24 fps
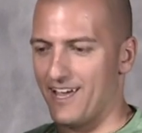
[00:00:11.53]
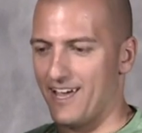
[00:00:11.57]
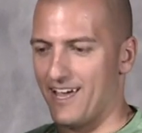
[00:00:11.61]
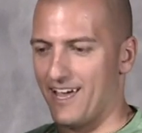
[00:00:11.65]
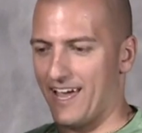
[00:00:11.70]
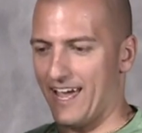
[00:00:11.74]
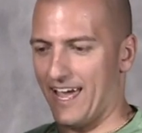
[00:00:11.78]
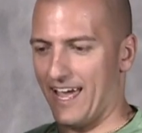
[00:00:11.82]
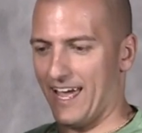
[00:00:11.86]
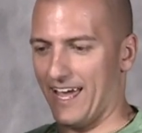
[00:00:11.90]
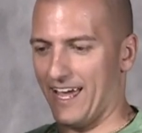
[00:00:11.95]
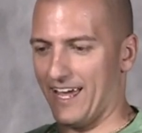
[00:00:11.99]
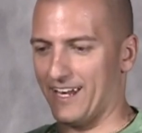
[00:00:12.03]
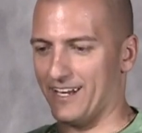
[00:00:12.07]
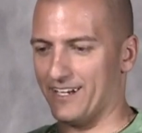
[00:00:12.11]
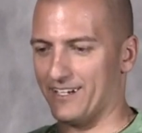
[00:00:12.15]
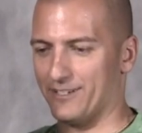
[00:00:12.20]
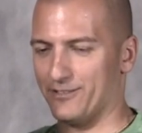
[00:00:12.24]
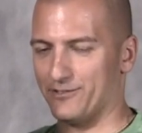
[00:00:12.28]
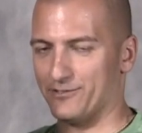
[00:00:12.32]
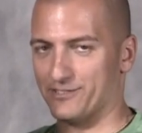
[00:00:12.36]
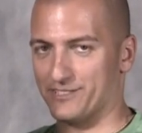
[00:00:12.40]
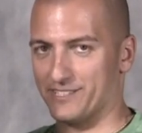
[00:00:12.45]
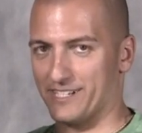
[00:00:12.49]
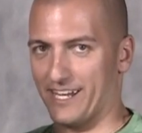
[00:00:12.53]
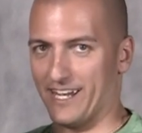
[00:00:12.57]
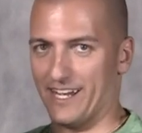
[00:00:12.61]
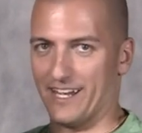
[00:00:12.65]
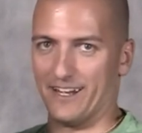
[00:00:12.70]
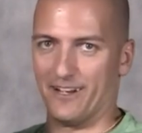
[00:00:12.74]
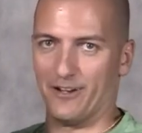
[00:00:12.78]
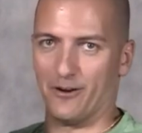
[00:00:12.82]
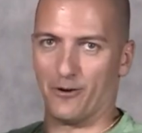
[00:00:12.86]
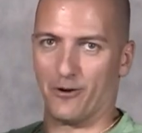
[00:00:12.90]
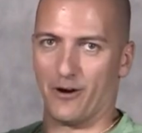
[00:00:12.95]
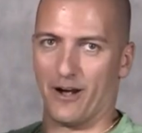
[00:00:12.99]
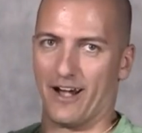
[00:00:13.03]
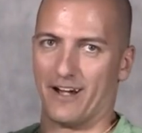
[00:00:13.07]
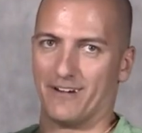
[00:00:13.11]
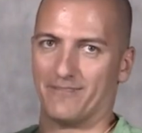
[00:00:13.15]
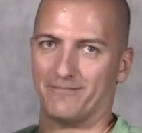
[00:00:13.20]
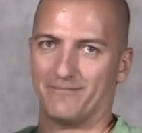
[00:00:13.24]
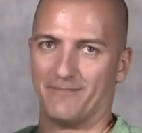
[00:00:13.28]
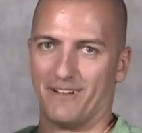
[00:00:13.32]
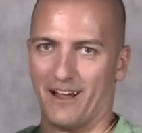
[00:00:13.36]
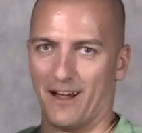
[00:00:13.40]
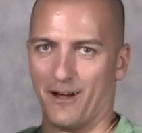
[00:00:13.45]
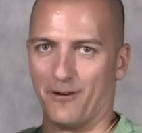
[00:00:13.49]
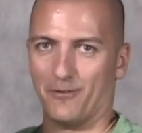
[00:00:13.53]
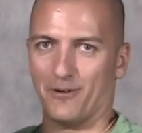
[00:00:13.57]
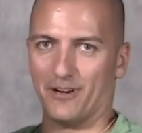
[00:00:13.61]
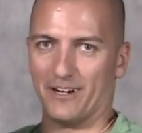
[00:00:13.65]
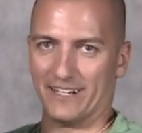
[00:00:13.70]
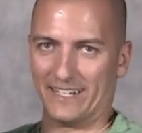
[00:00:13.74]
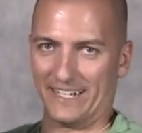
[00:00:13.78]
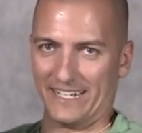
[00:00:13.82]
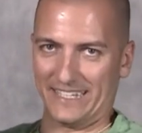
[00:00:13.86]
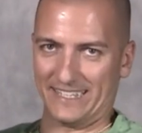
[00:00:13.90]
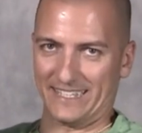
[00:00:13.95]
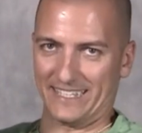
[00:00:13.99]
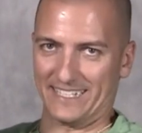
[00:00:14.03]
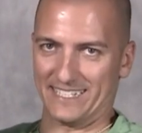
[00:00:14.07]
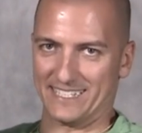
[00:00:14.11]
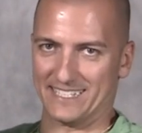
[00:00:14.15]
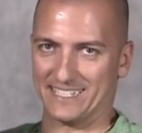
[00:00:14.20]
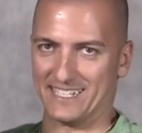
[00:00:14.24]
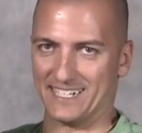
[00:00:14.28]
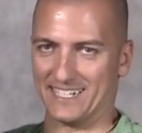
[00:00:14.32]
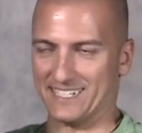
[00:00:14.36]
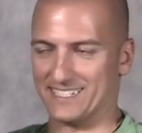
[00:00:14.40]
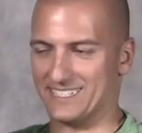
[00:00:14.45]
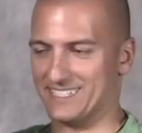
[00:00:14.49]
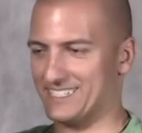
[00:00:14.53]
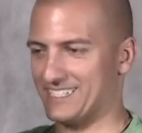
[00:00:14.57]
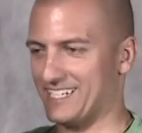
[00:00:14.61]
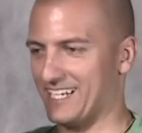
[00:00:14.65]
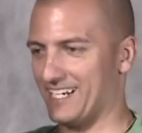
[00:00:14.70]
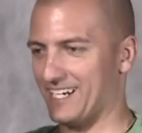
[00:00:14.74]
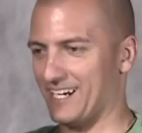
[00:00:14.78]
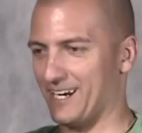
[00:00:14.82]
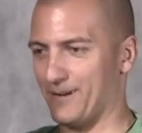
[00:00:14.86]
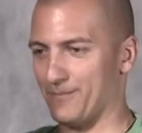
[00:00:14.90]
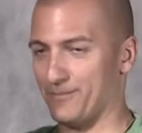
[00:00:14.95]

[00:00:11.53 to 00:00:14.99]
and you say, all right, I want to get this thing set up.